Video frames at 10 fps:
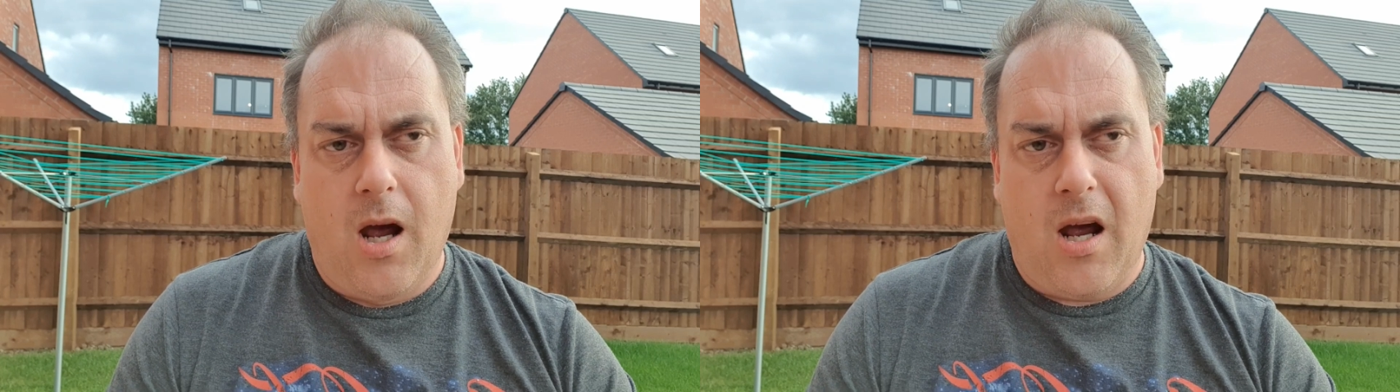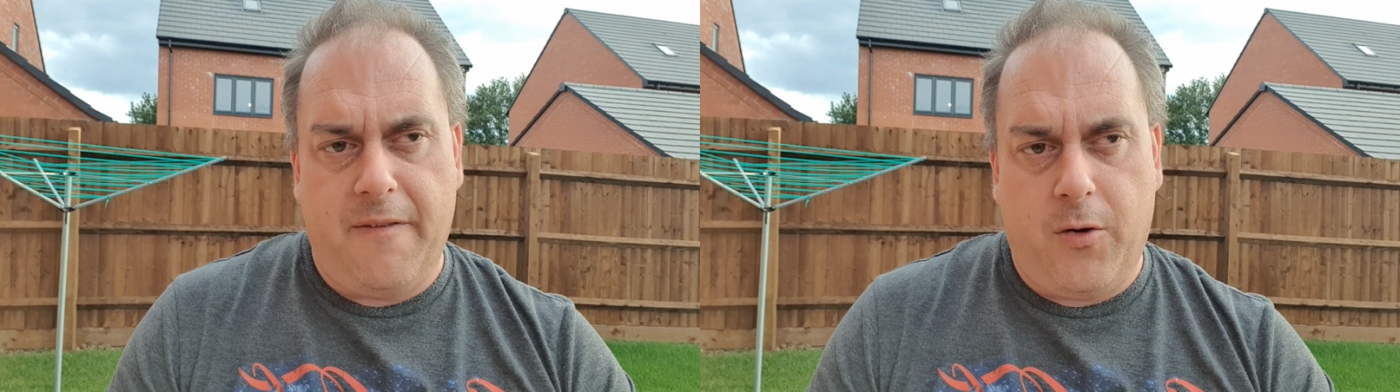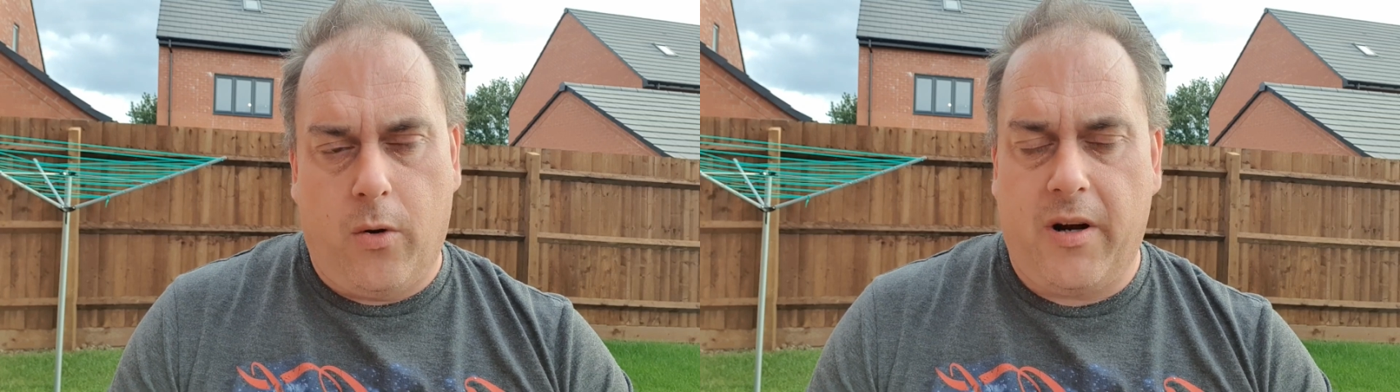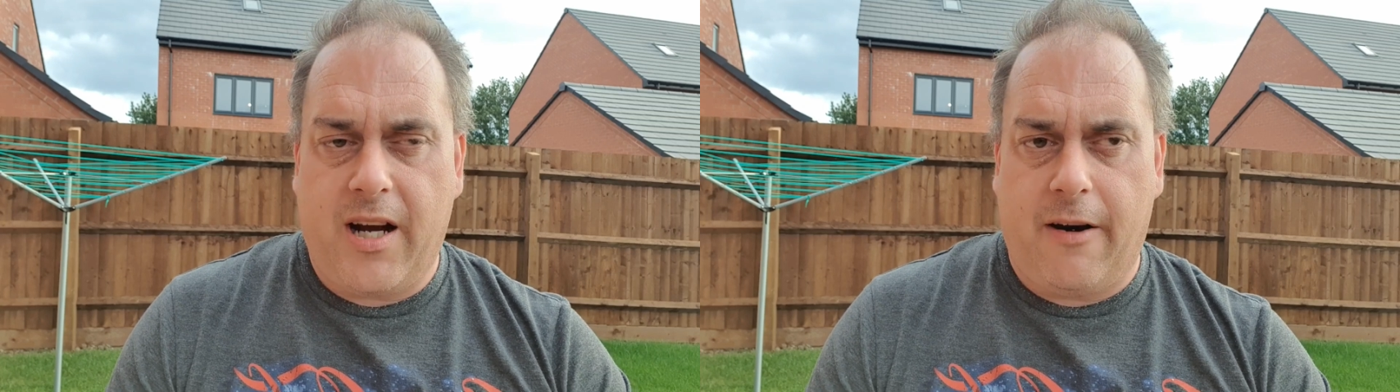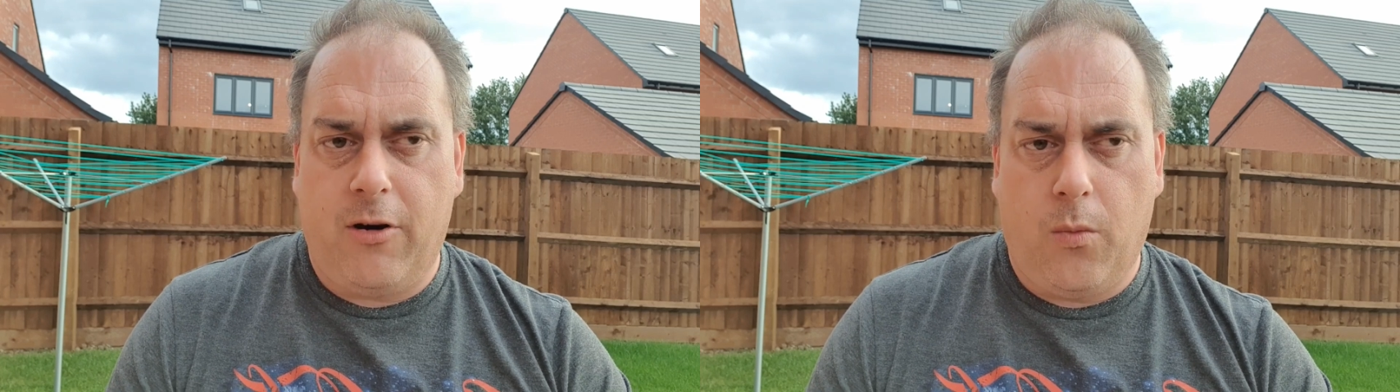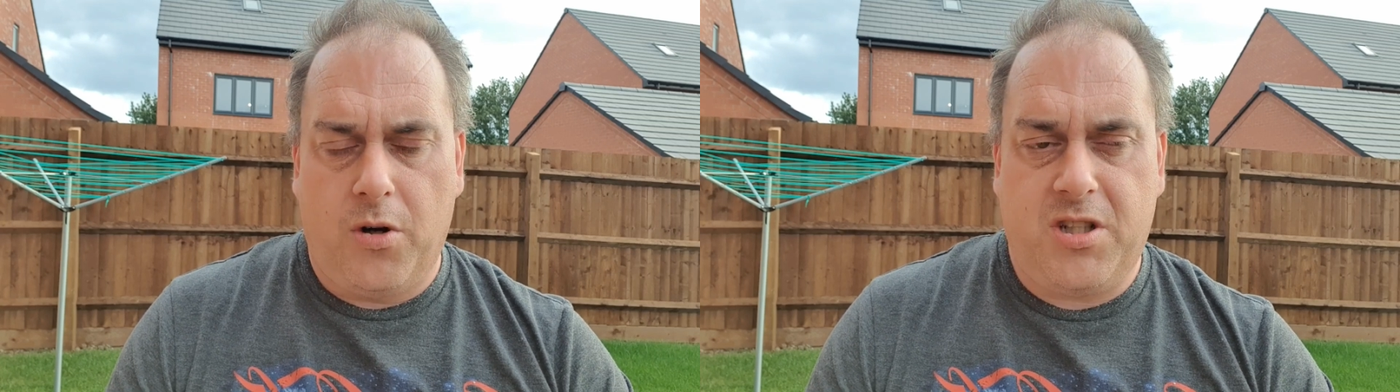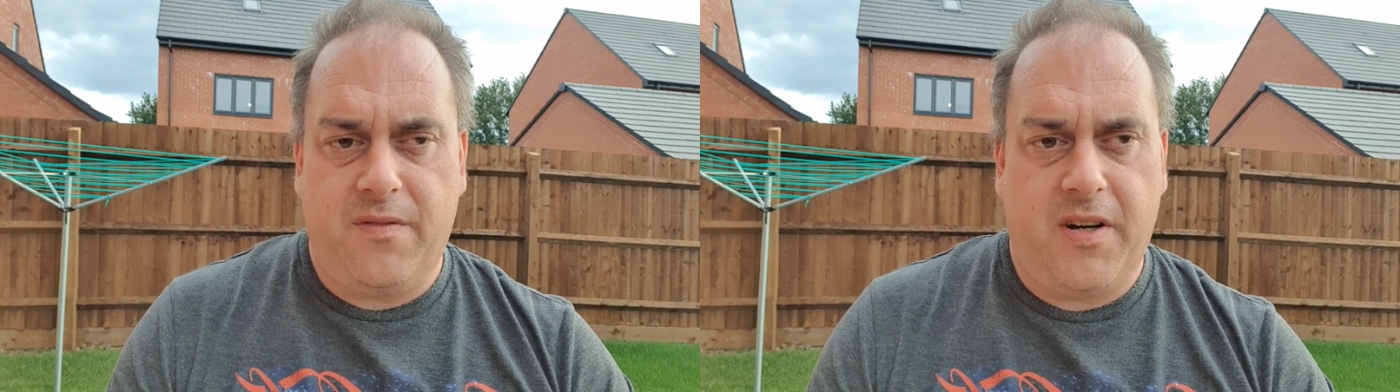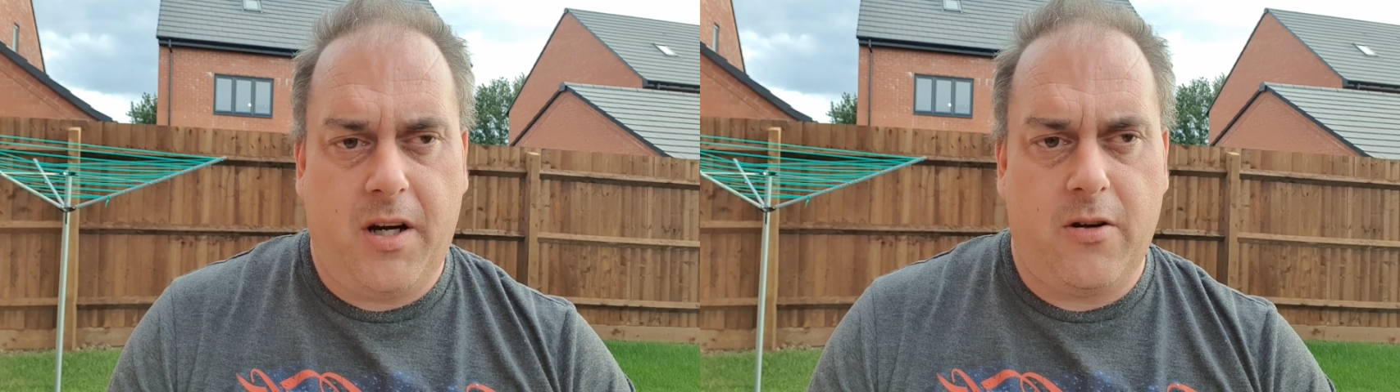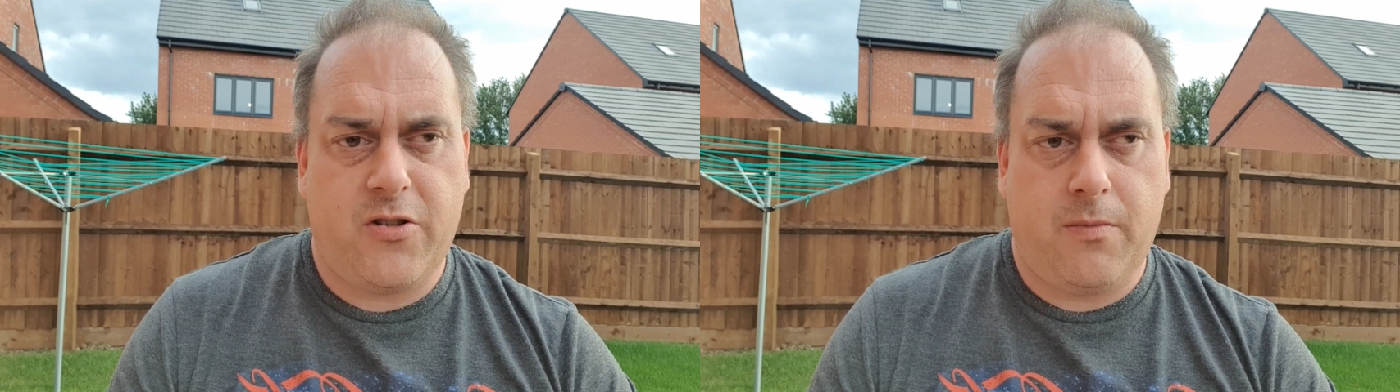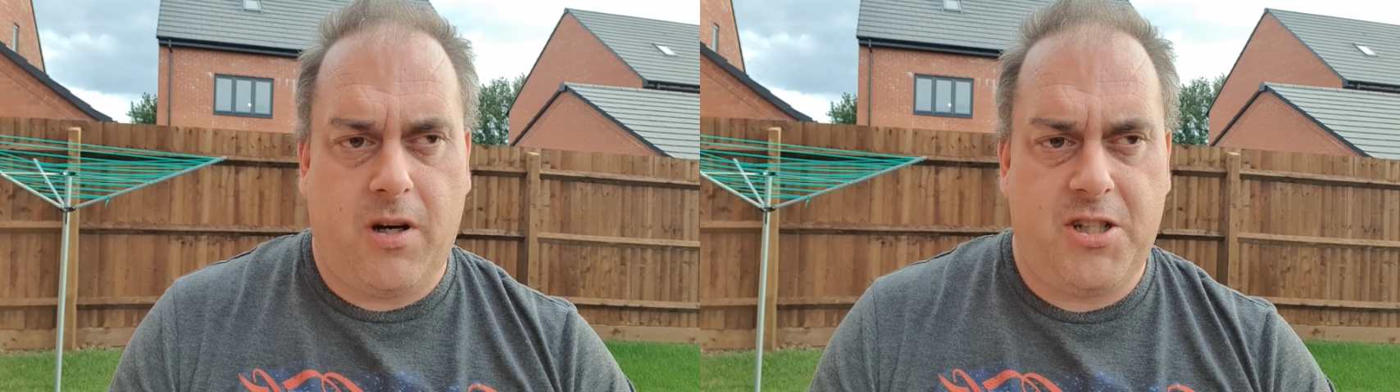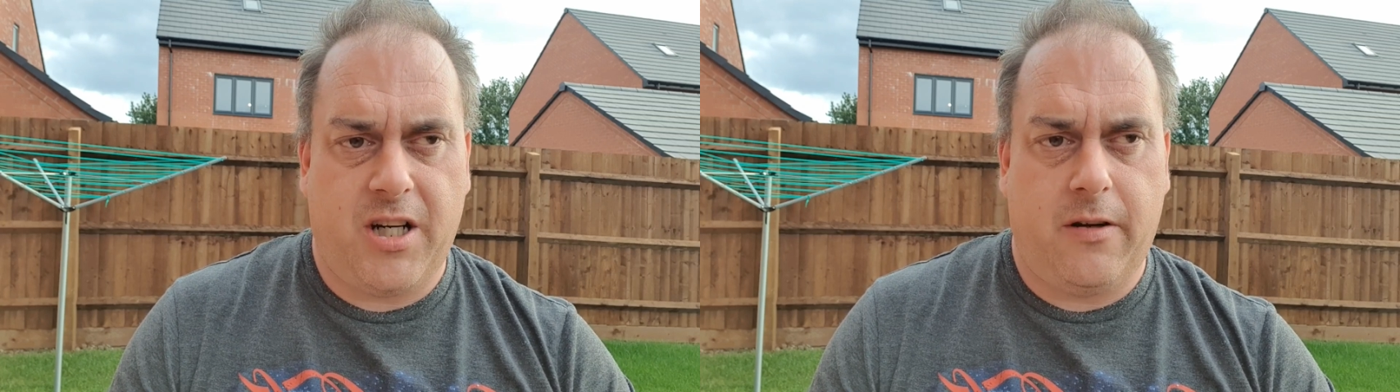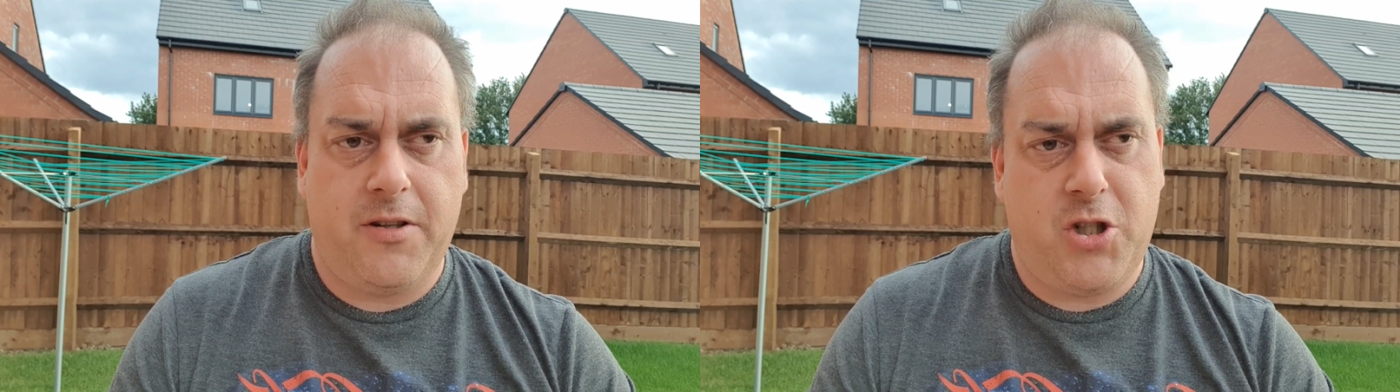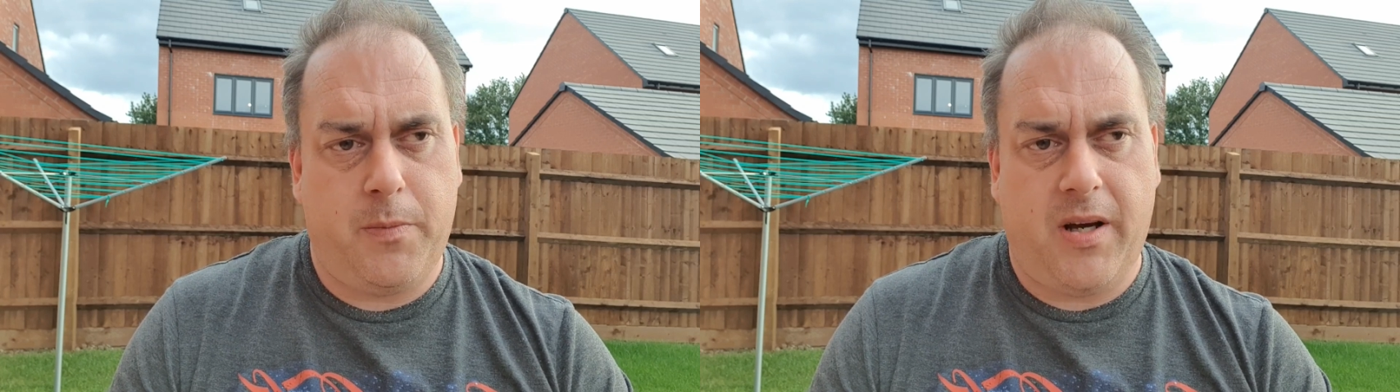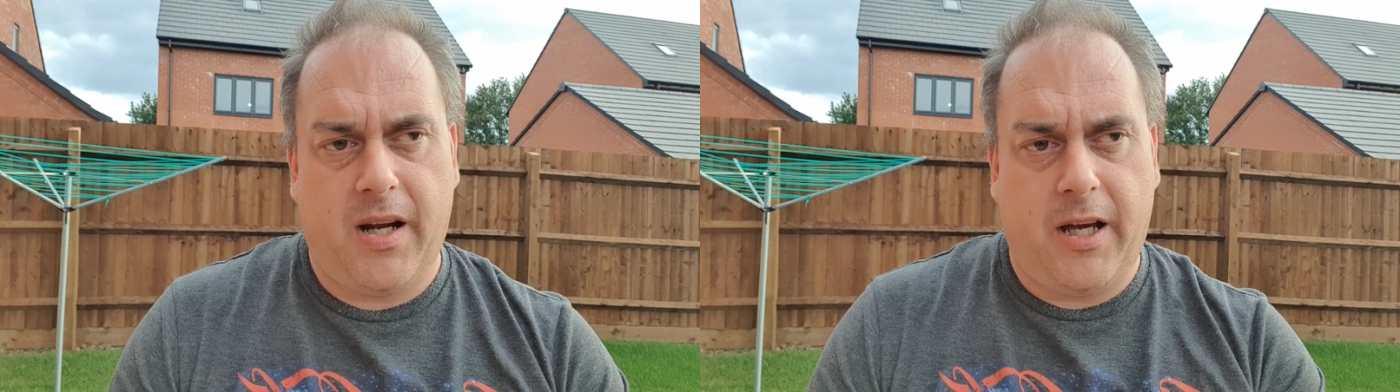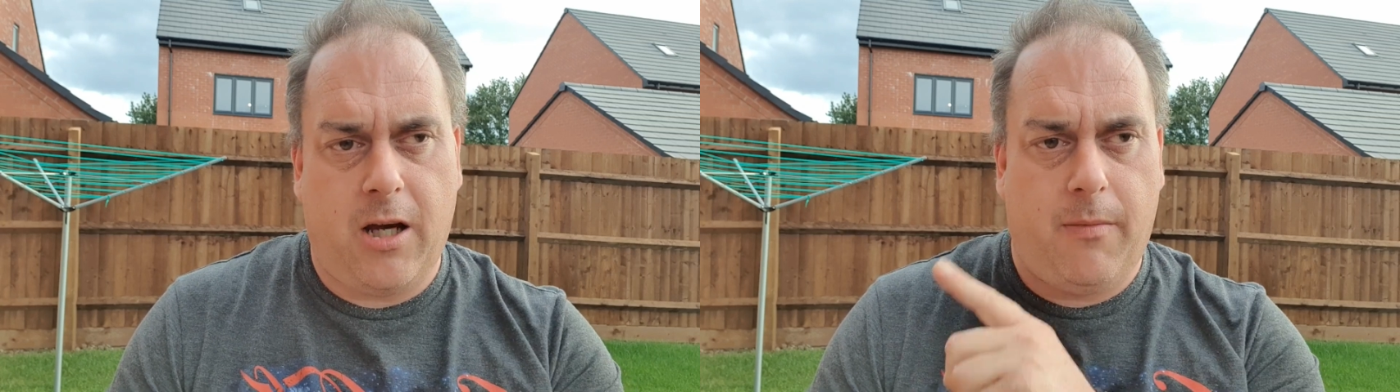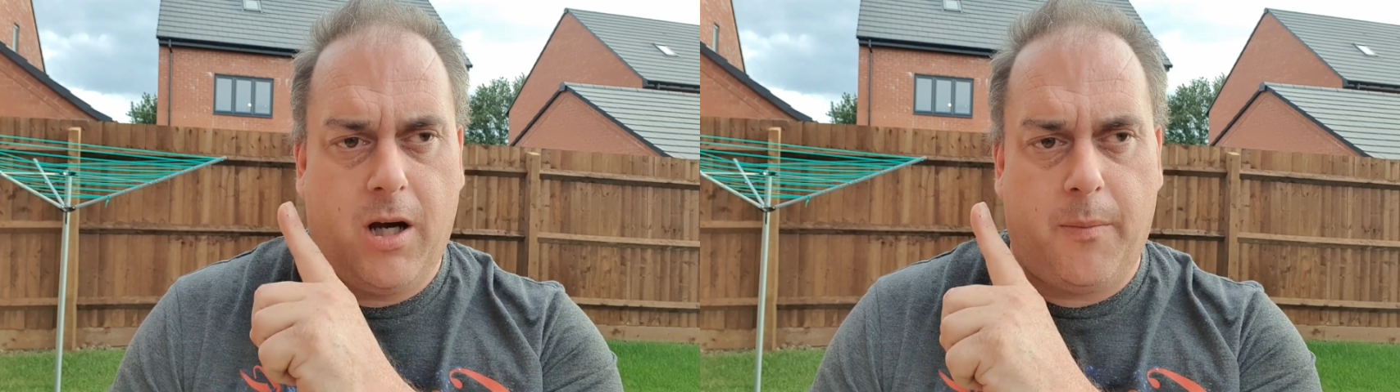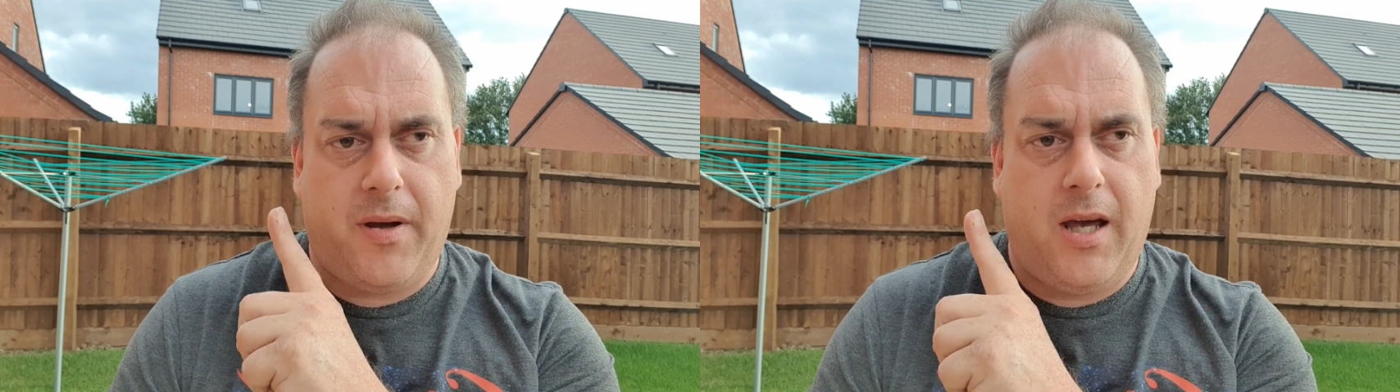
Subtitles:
If you want to carry on watching videos from my channel, there should be a link coming up